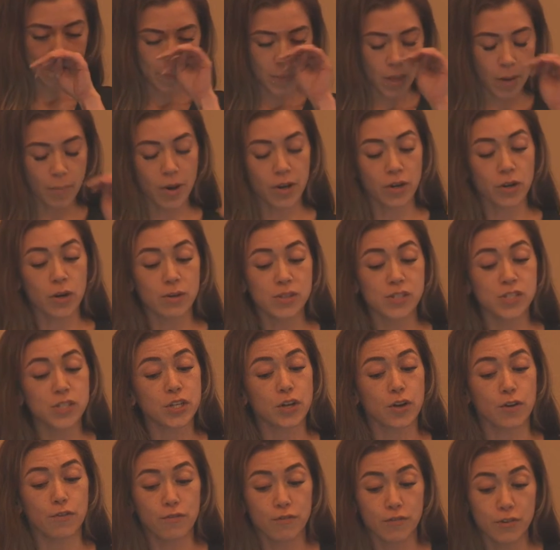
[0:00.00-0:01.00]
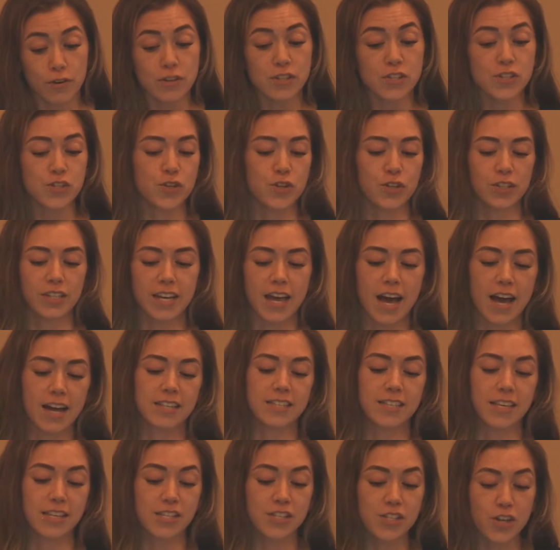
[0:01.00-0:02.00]
Upon hosting our first early
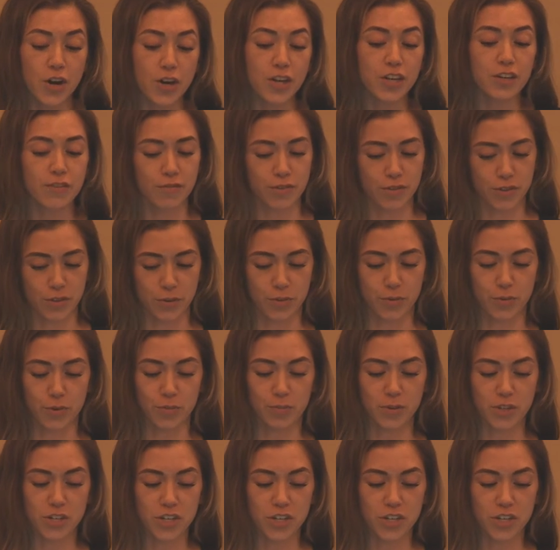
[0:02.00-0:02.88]
access target for the group,